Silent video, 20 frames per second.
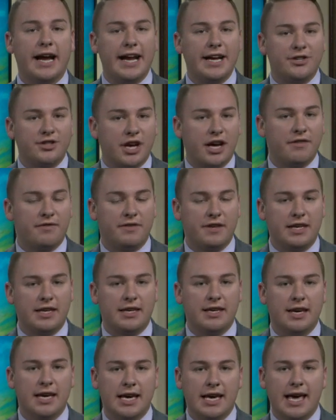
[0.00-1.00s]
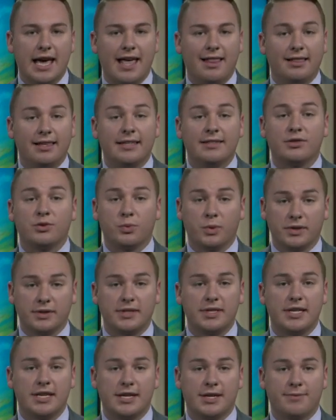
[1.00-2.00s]
HIV at least
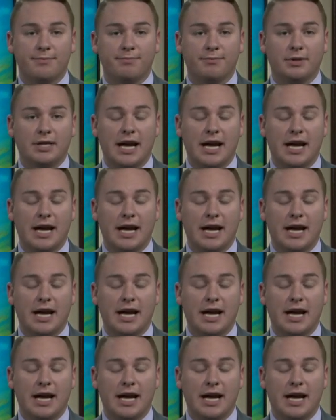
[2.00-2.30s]
once a year.